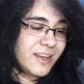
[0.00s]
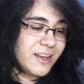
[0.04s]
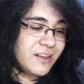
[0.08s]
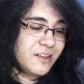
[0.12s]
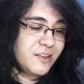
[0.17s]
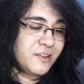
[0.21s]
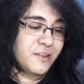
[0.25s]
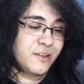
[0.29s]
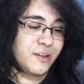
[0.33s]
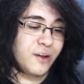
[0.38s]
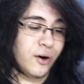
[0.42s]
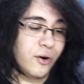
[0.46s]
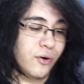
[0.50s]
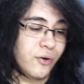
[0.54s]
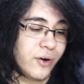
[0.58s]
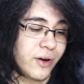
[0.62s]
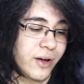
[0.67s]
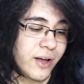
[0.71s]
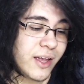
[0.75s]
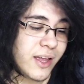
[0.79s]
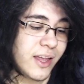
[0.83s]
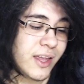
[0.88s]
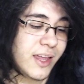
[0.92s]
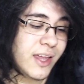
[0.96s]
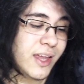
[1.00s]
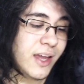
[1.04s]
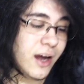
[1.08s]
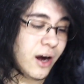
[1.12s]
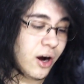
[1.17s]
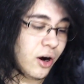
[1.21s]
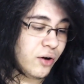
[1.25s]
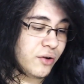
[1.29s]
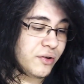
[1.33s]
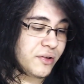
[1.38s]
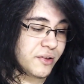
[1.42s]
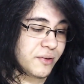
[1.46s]
so he
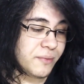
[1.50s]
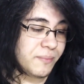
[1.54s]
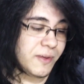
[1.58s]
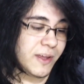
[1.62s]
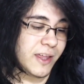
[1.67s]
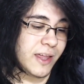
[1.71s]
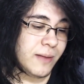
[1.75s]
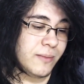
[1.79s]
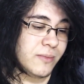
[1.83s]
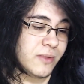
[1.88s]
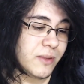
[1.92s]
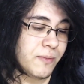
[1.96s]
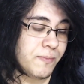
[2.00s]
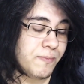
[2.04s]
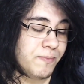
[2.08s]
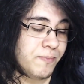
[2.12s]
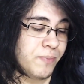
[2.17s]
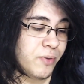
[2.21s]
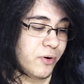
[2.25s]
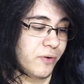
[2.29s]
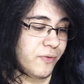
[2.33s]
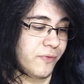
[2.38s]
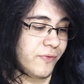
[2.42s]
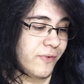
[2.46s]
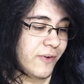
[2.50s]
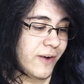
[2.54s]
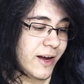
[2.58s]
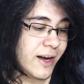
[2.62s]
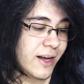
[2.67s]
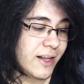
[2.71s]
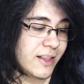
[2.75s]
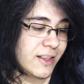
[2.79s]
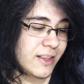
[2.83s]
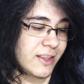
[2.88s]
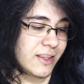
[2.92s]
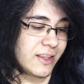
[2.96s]
also became the
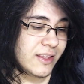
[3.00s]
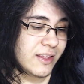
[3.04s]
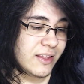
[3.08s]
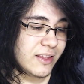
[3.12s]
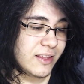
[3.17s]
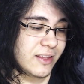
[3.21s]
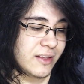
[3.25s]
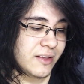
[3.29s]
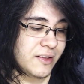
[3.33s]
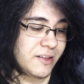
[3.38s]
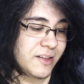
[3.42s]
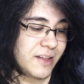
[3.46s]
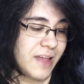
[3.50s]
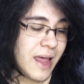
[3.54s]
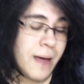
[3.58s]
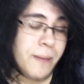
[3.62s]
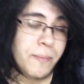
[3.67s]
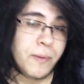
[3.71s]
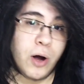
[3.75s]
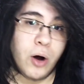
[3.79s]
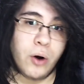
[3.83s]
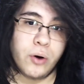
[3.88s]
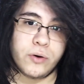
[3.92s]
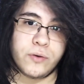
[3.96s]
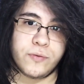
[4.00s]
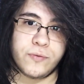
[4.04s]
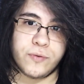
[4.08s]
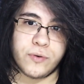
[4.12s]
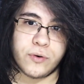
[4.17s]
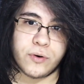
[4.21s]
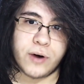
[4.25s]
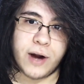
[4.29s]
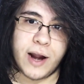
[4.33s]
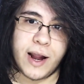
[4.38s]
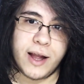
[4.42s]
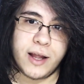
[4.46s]
perfect scapegoat
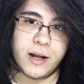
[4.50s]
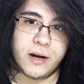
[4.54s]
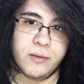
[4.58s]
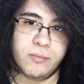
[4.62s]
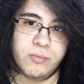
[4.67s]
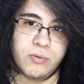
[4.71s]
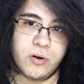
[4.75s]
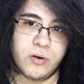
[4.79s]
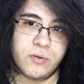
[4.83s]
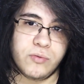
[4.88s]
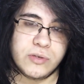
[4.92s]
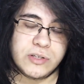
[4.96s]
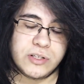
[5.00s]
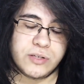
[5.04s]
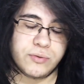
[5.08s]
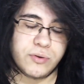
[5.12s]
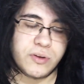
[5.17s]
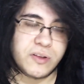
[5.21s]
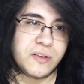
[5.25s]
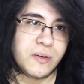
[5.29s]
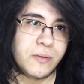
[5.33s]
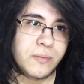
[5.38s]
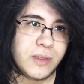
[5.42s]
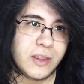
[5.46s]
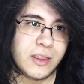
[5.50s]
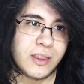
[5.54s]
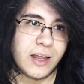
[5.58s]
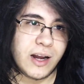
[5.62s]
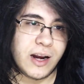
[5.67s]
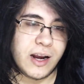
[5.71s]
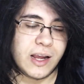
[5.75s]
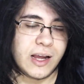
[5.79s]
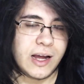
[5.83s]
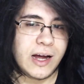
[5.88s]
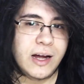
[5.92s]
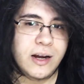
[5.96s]
for Hannibal, which was something
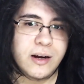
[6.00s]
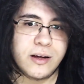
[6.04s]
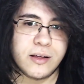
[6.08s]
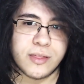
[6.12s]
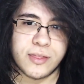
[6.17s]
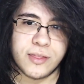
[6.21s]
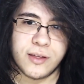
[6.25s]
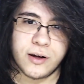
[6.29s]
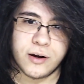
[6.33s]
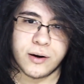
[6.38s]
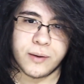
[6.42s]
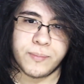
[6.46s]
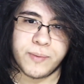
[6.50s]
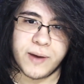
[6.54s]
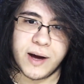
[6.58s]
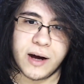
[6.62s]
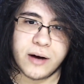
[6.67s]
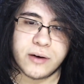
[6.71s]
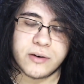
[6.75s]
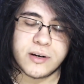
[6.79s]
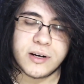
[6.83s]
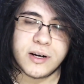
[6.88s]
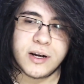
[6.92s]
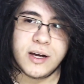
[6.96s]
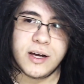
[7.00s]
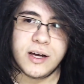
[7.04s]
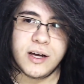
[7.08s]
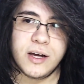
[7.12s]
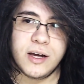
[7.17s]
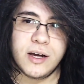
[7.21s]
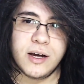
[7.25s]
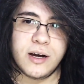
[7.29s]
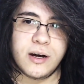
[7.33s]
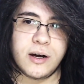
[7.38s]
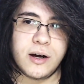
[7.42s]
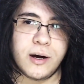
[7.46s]
that I kind of thought about.
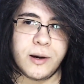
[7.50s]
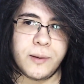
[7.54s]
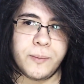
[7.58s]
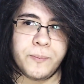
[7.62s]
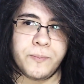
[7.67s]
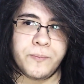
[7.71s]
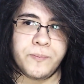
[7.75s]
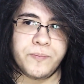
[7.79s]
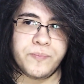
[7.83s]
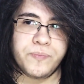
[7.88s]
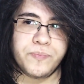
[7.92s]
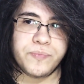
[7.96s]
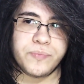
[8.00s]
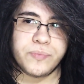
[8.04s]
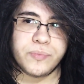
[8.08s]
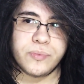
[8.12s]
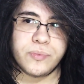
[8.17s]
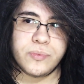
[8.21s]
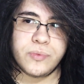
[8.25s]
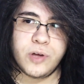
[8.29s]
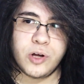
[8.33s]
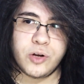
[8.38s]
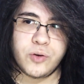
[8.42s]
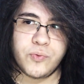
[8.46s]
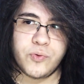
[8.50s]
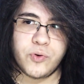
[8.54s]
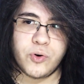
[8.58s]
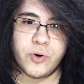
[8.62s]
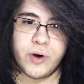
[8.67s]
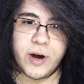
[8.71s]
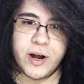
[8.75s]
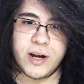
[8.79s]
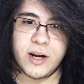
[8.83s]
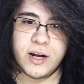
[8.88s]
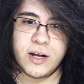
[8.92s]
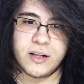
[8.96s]
Not
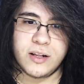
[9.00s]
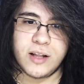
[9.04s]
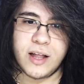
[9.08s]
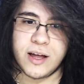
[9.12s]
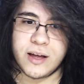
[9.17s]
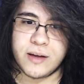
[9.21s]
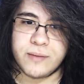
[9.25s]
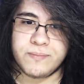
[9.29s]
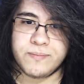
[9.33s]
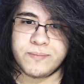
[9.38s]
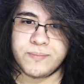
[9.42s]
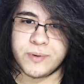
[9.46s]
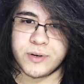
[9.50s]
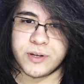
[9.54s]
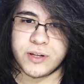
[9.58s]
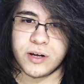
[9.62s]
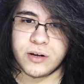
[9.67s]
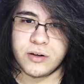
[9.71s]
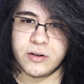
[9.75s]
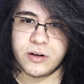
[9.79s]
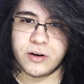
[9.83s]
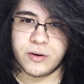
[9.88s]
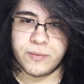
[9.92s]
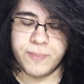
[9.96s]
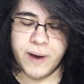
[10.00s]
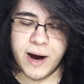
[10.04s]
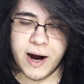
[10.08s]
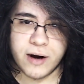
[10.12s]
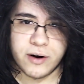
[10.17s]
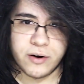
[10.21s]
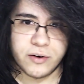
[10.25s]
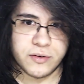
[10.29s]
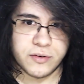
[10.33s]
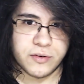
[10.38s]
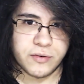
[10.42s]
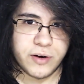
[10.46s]
for any like particular
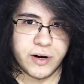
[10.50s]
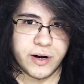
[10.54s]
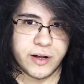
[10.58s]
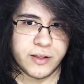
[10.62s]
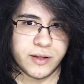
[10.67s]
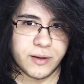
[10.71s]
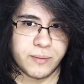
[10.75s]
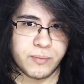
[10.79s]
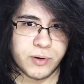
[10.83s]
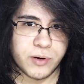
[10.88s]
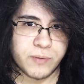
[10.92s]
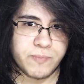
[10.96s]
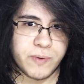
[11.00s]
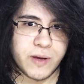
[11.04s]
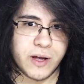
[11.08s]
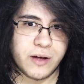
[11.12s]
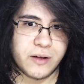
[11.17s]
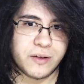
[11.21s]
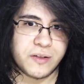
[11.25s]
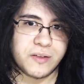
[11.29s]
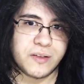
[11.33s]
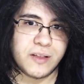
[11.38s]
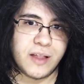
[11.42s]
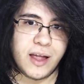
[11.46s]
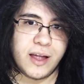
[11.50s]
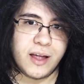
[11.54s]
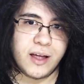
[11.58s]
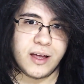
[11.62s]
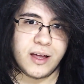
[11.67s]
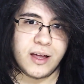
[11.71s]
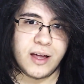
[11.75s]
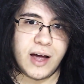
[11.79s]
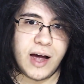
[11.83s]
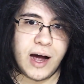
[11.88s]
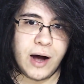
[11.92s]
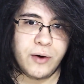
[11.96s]
backgrounds or anything, but because like
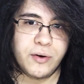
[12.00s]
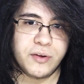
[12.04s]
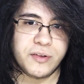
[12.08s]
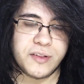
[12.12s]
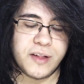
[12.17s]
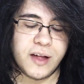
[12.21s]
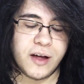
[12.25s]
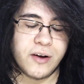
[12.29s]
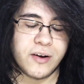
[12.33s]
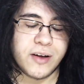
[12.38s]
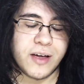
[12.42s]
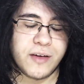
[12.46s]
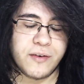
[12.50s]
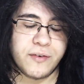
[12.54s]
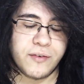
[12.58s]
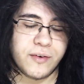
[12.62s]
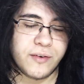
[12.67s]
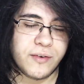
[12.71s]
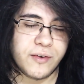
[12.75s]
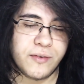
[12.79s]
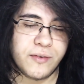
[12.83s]
I was like, okay,